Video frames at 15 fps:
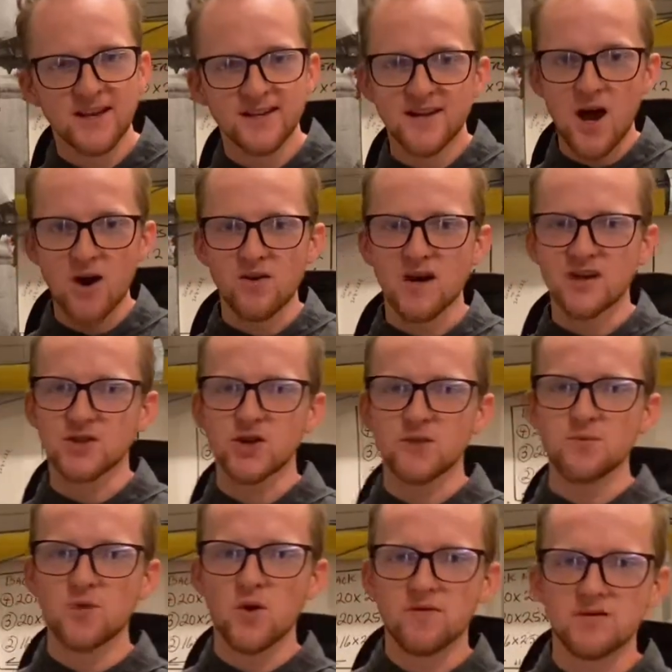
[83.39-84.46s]
Now I'll
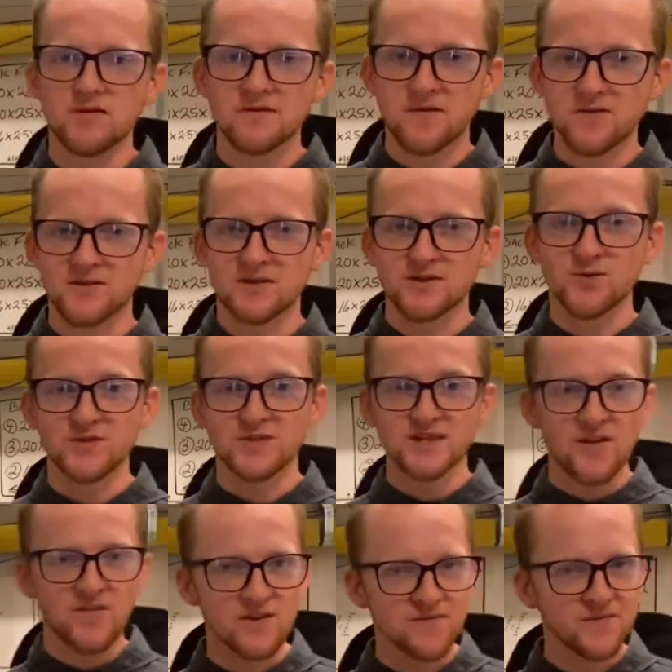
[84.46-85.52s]
turn you over to
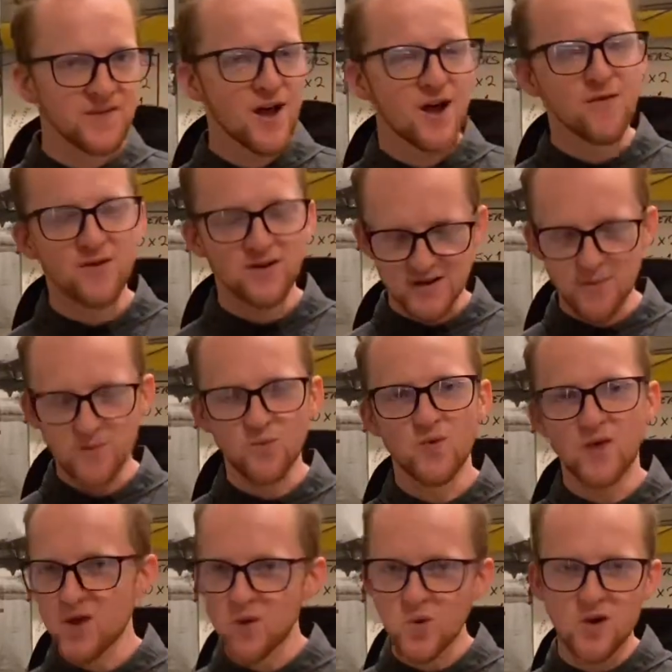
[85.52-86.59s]
Stephen for some
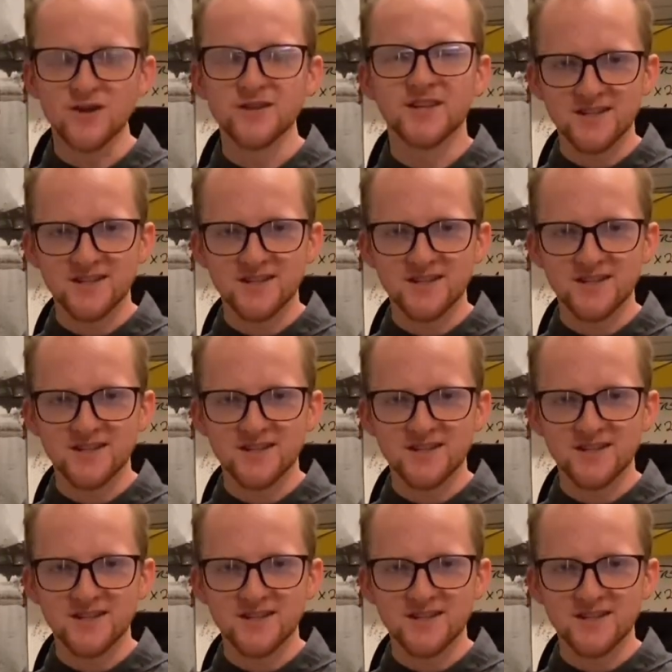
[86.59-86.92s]
real-world